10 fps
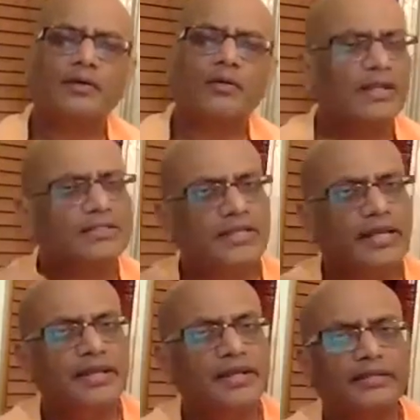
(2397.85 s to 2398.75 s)
Once they
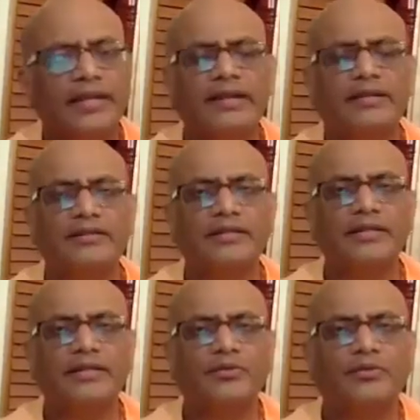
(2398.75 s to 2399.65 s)
hear, the entire thing
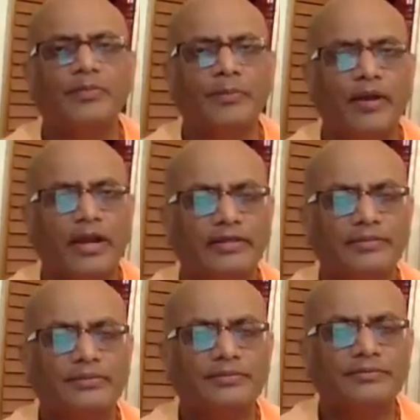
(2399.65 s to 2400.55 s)
they could memorize.